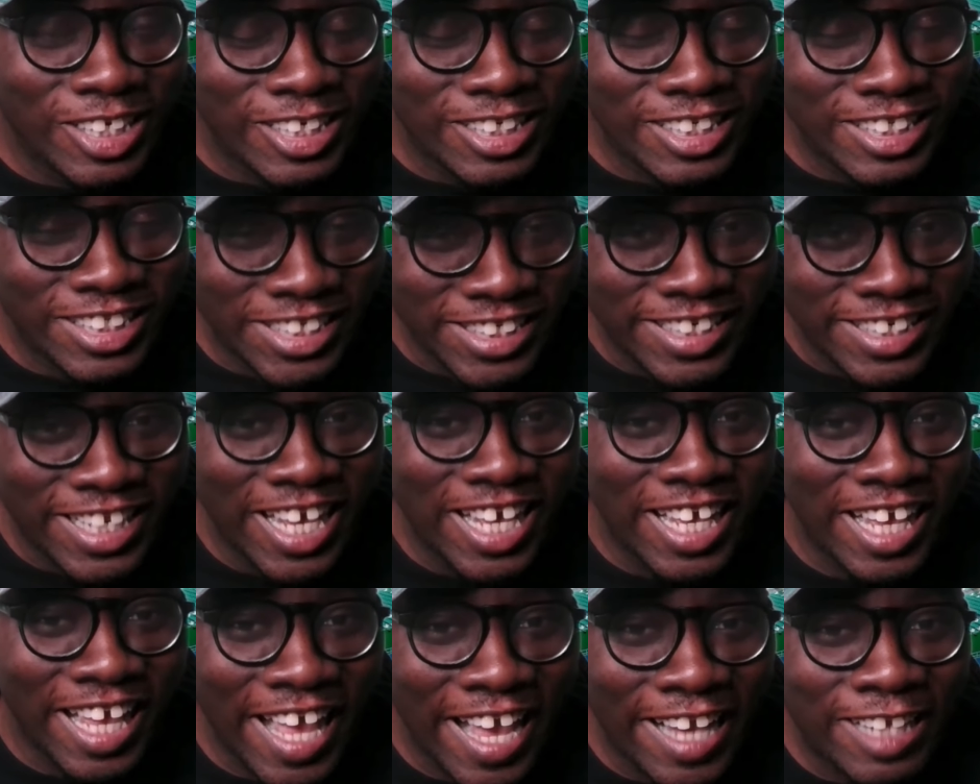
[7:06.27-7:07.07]
did
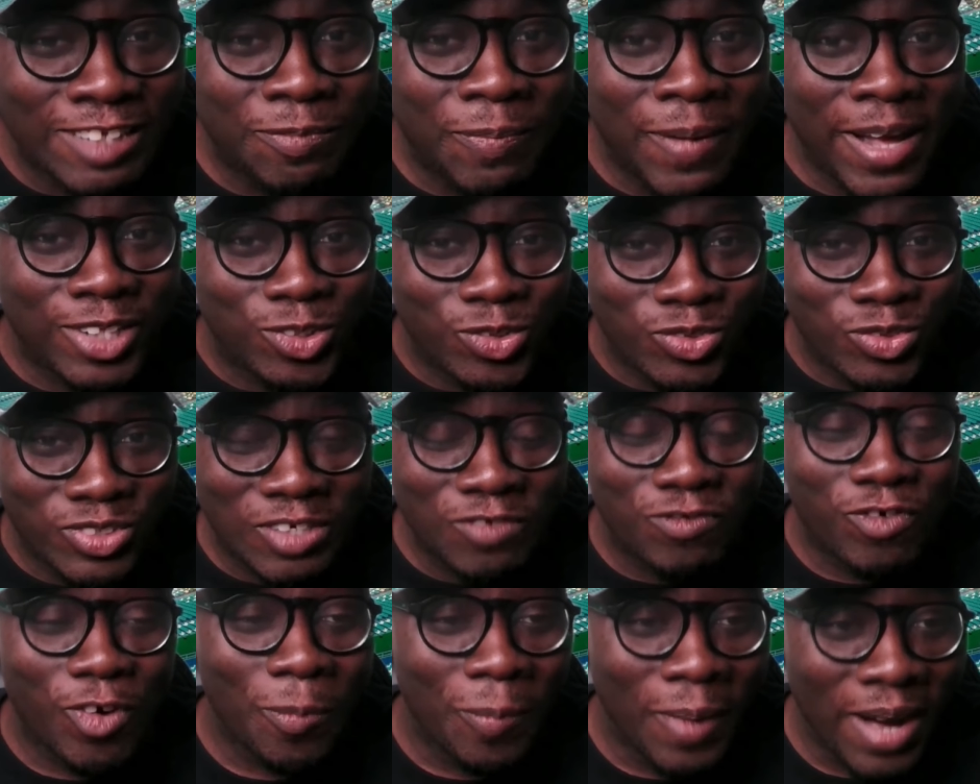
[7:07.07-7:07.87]
they expect to
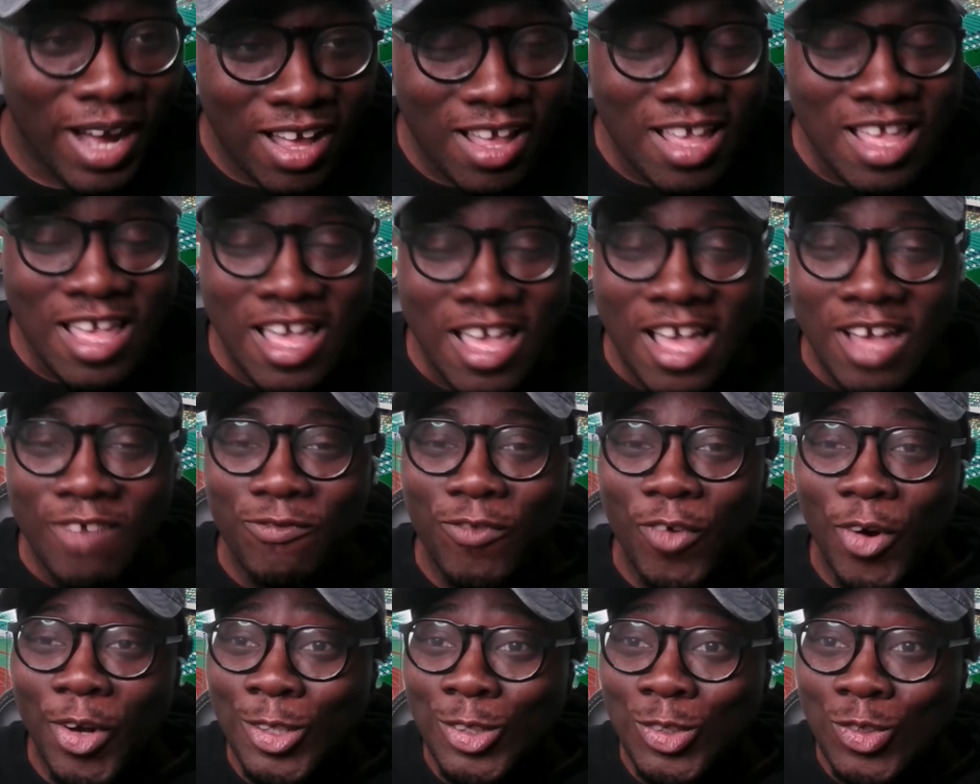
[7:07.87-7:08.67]
see from her?
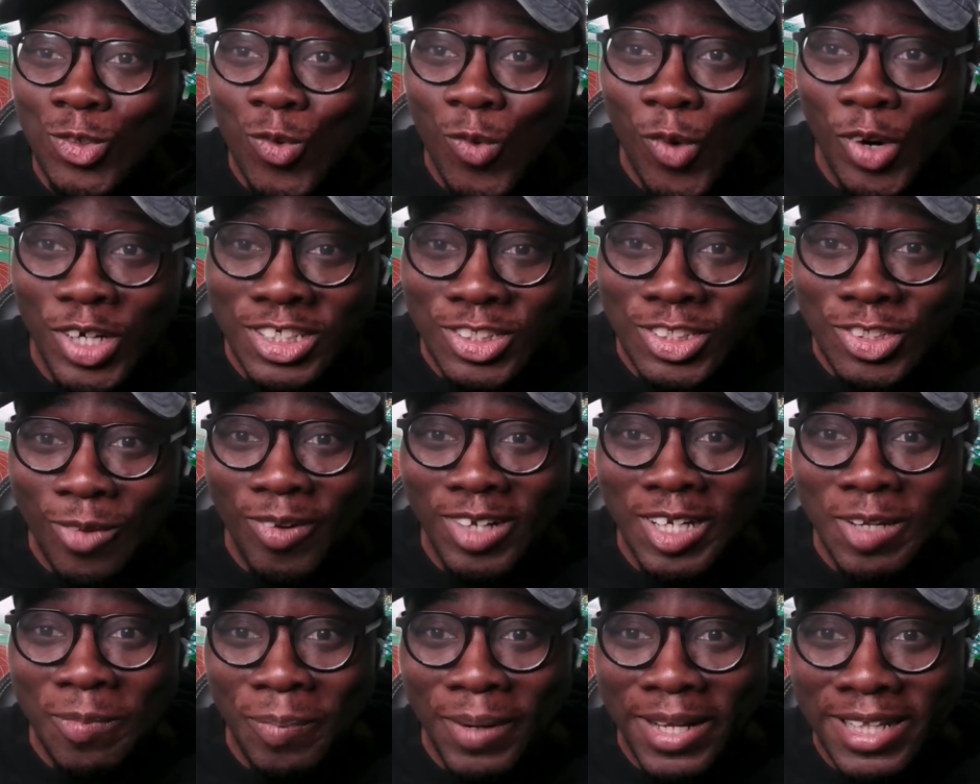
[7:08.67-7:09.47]
For you to watch
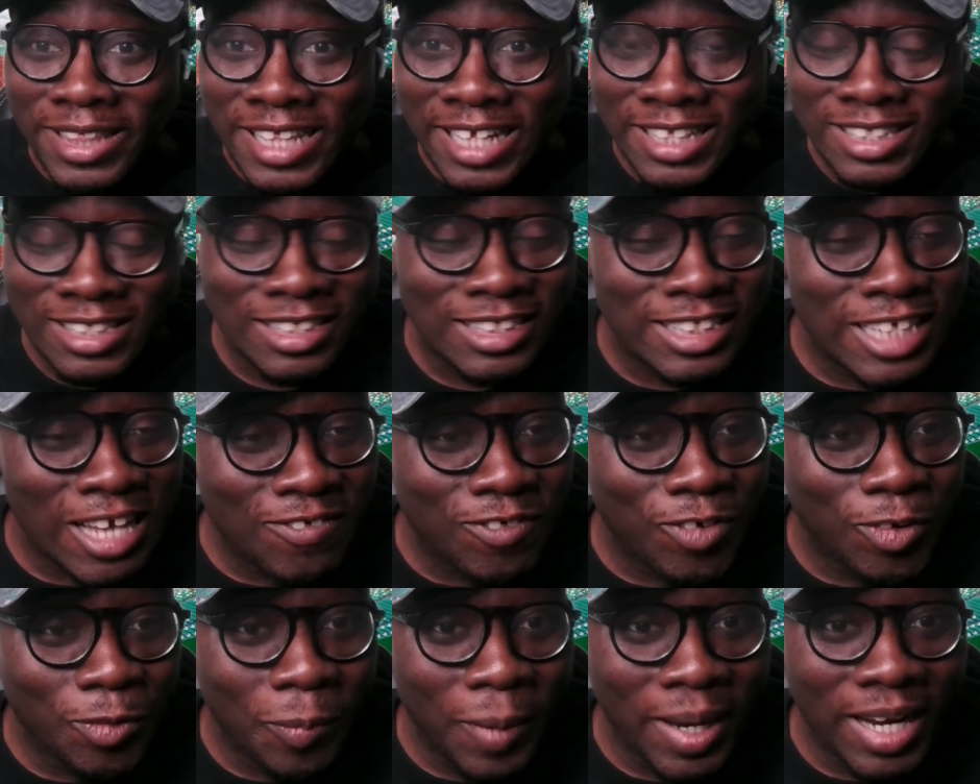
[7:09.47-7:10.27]
somebody play
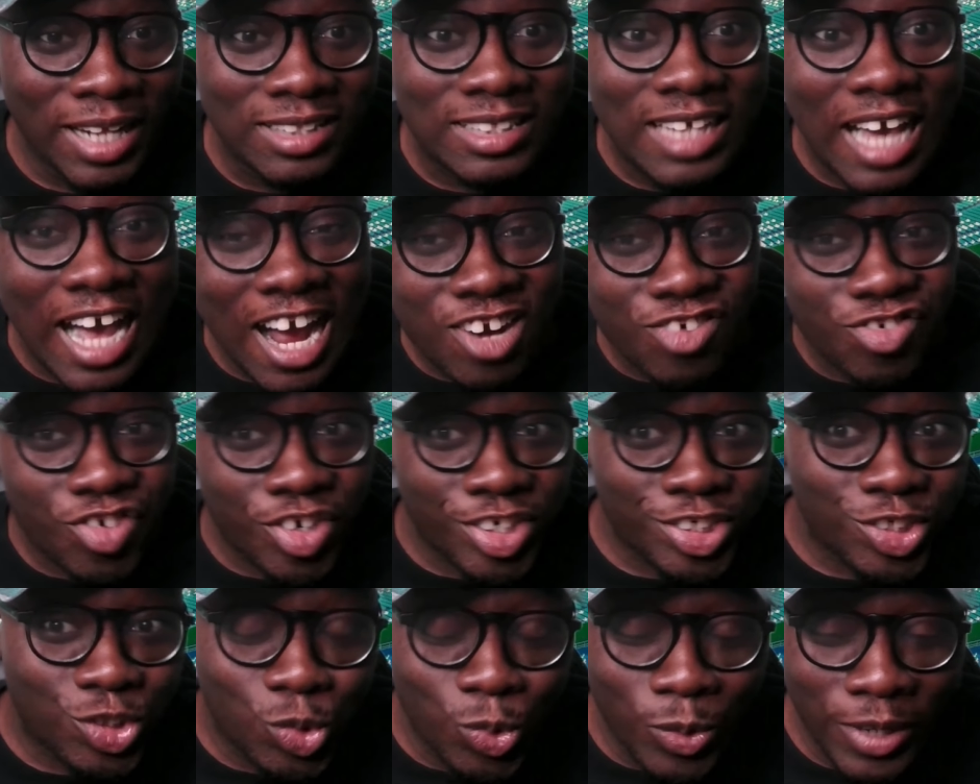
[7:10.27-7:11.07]
37 minutes
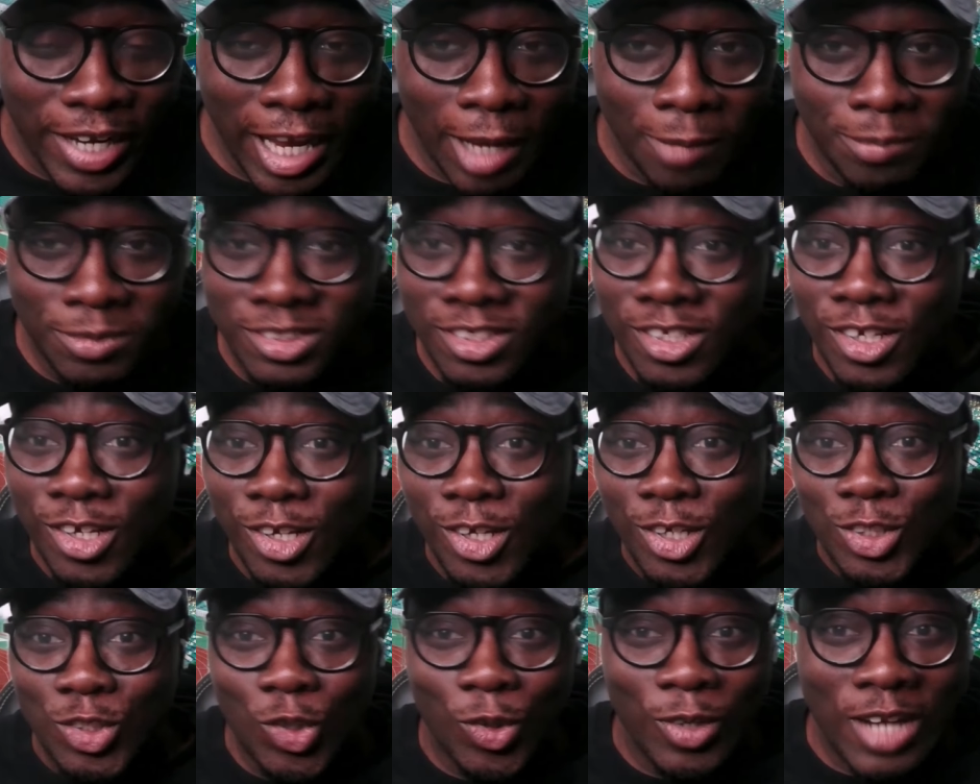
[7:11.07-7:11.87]
across 2 games.
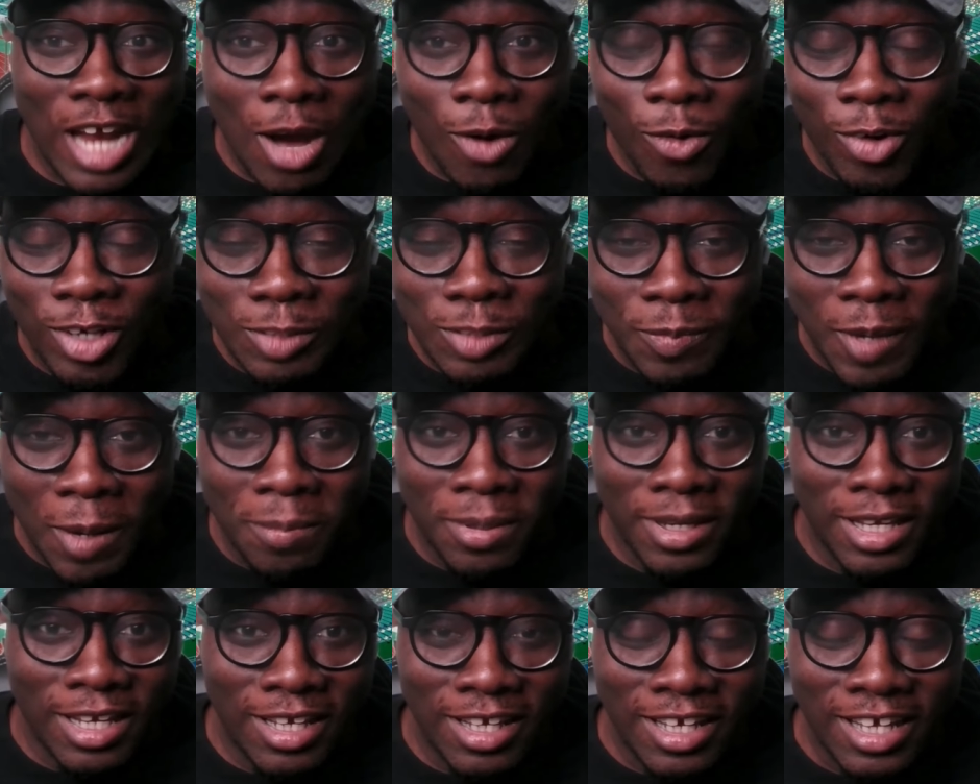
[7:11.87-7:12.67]
So that was
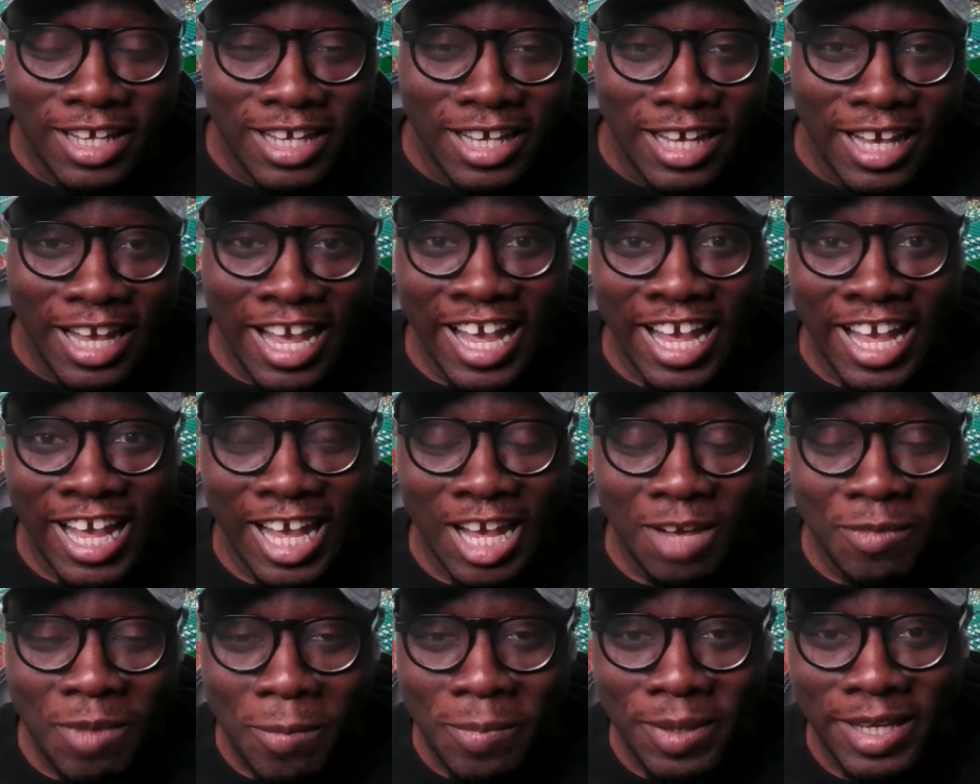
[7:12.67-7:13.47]
maybe
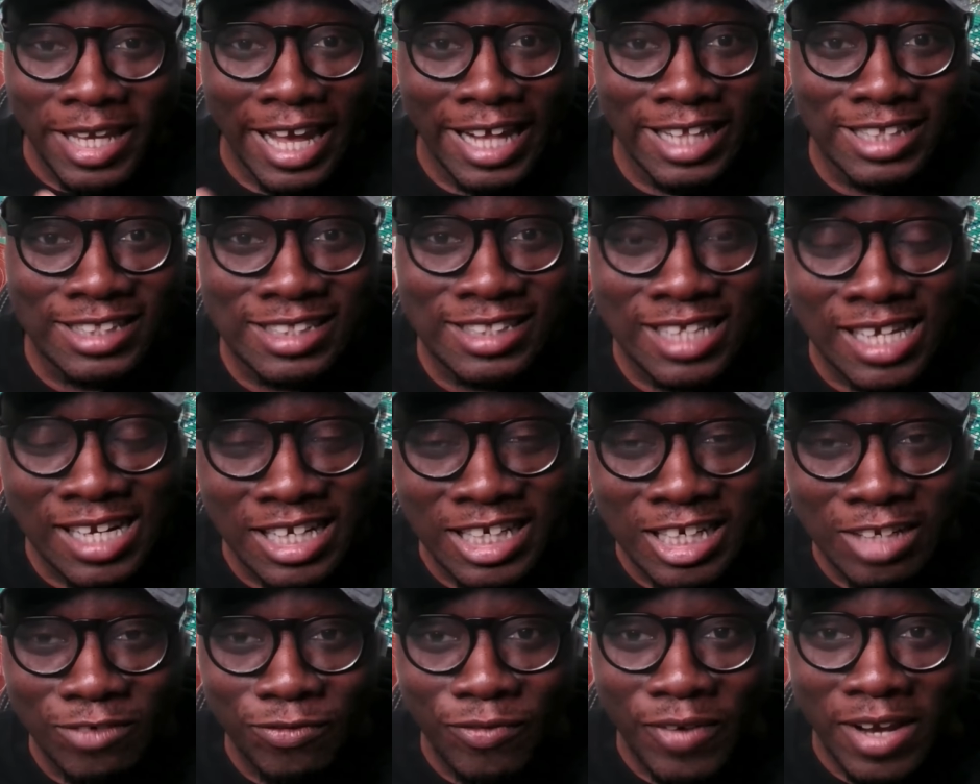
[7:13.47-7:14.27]
18
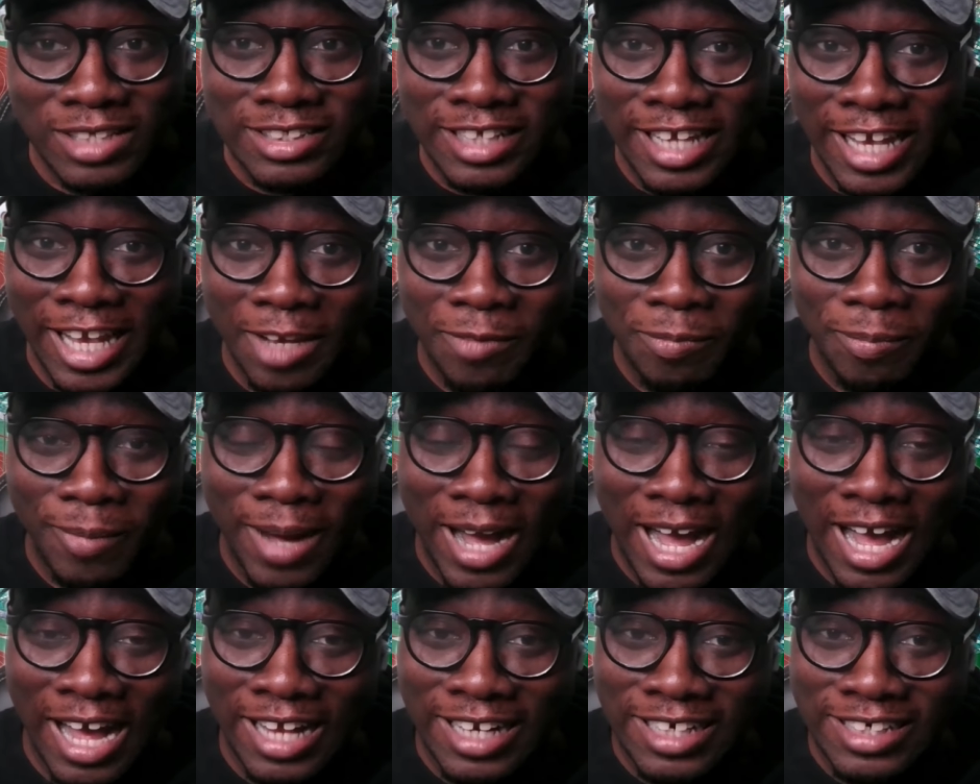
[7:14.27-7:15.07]
in the first game
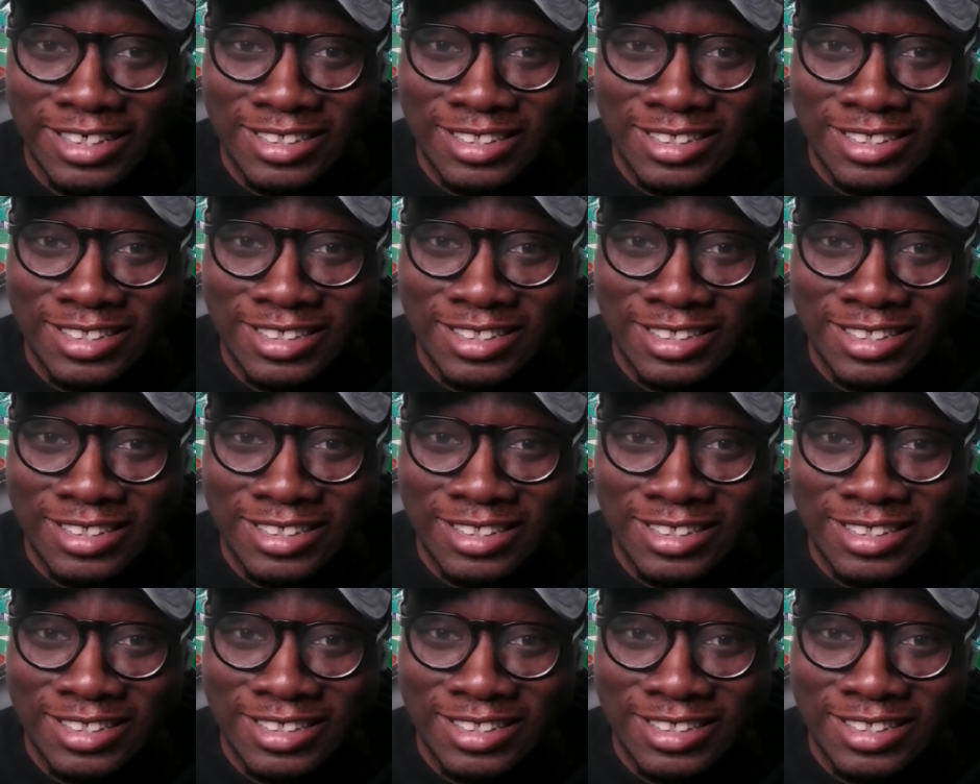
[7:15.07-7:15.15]
and